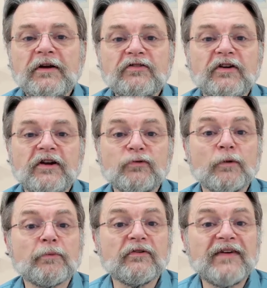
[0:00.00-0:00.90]
PCs
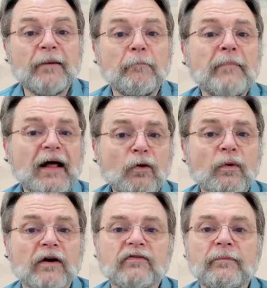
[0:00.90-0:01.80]
would prevent
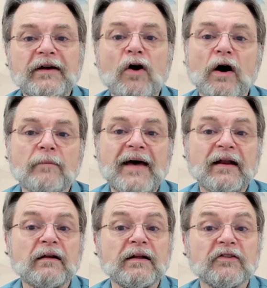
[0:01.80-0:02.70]
malware from being
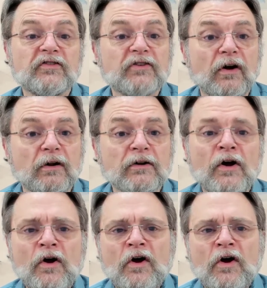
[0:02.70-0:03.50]
automatically installed